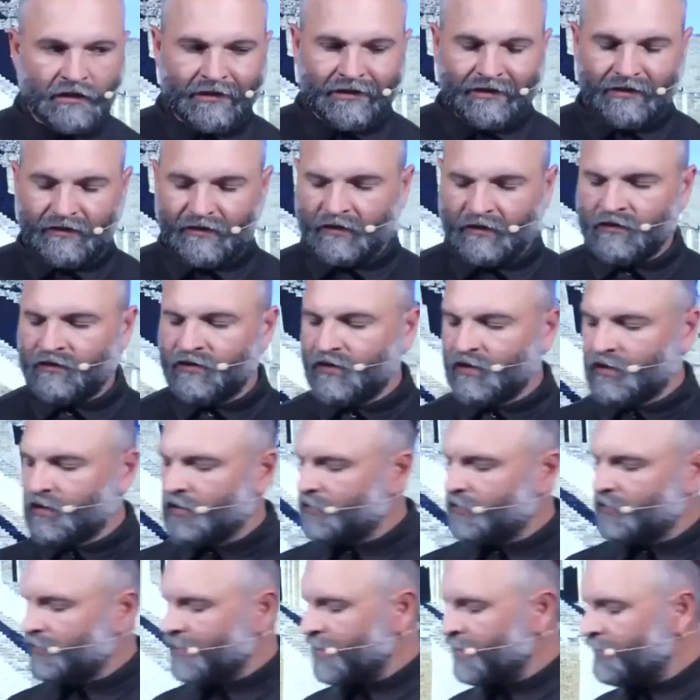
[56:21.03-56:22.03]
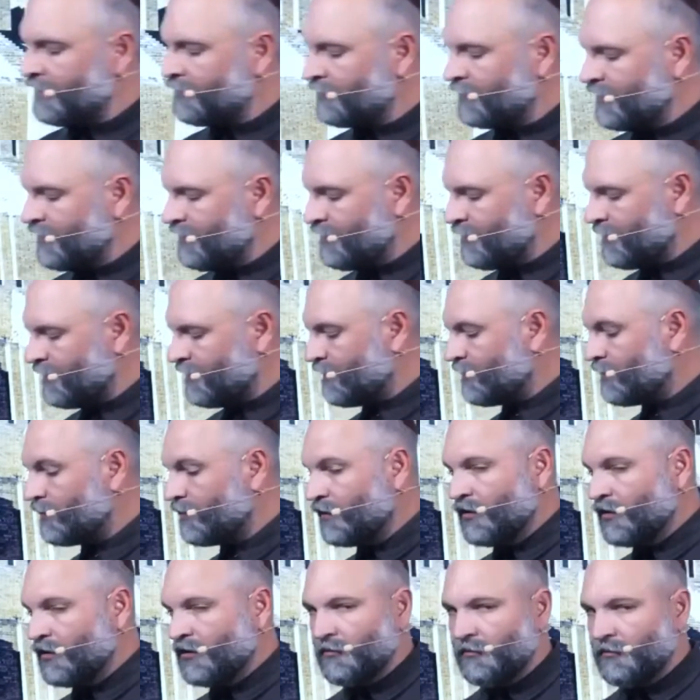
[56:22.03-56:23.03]
then the clan leader
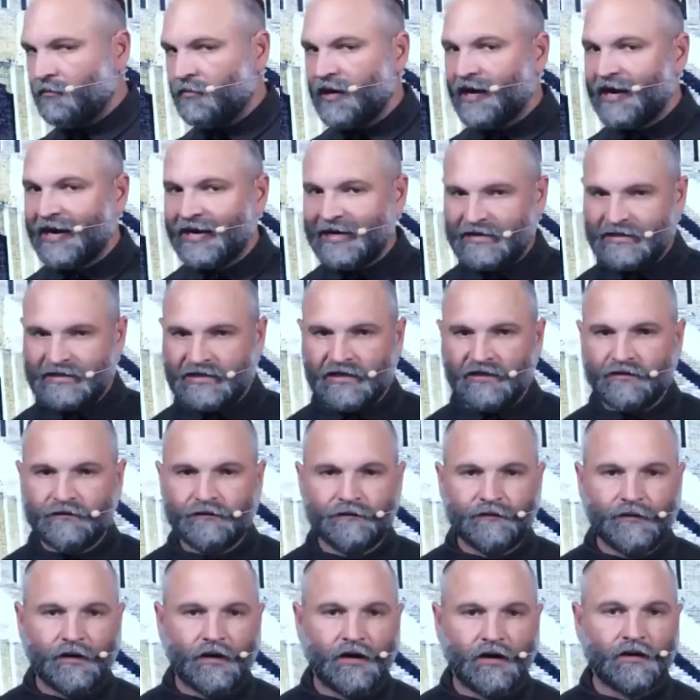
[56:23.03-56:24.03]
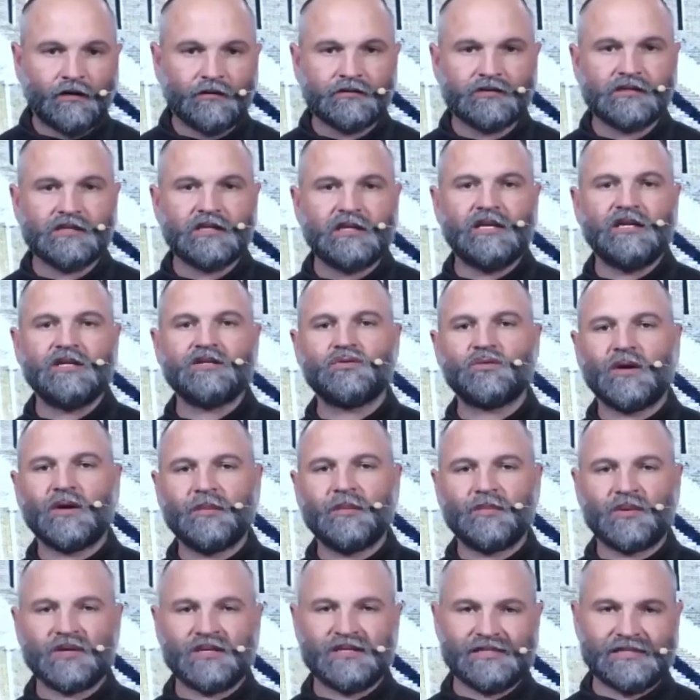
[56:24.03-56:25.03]
by default is
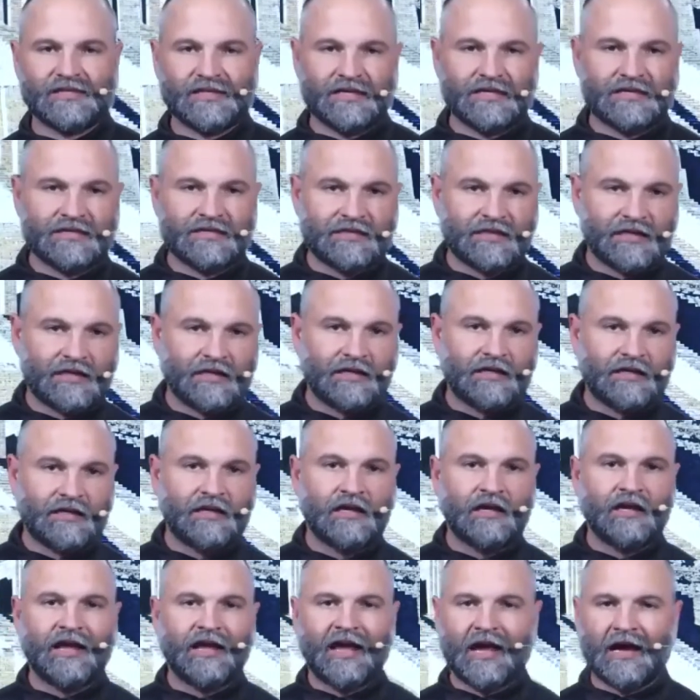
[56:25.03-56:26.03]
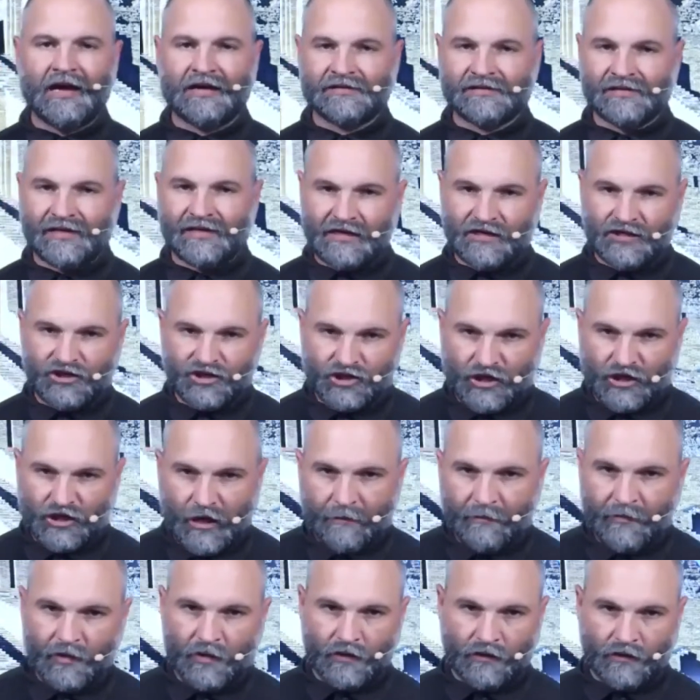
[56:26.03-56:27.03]
represented as a
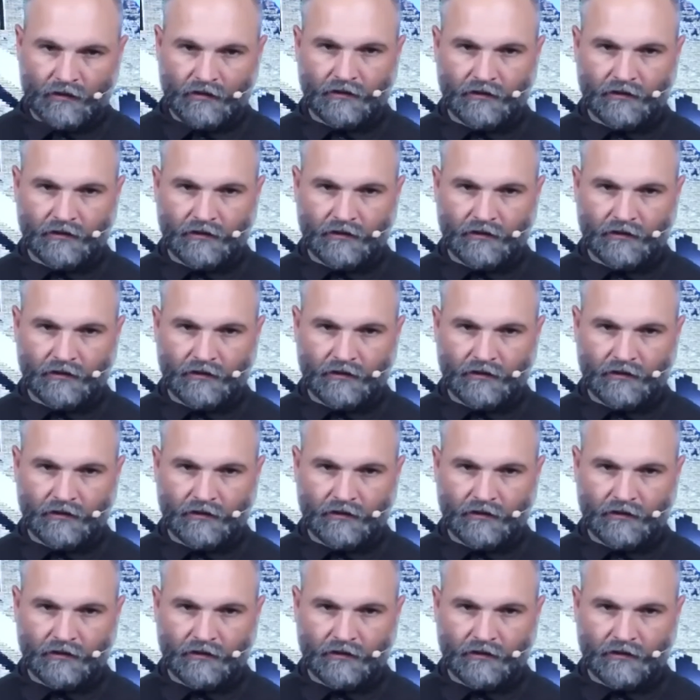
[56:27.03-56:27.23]
shepherd.